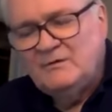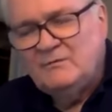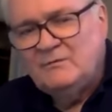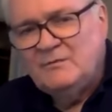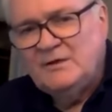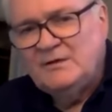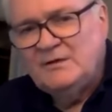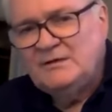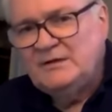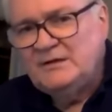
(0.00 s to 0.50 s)

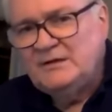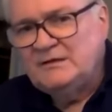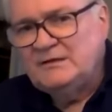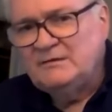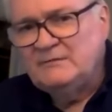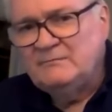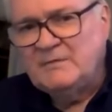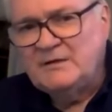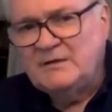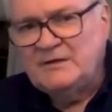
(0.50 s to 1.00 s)
when
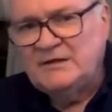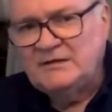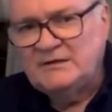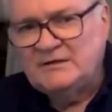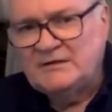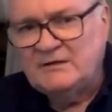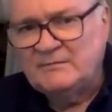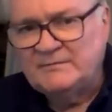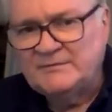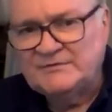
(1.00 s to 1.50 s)
the money
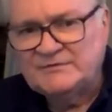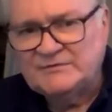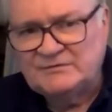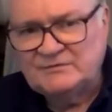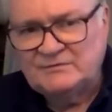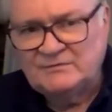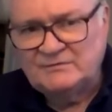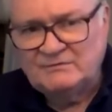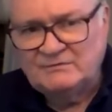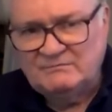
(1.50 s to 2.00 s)
income
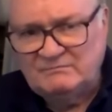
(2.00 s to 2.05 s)
is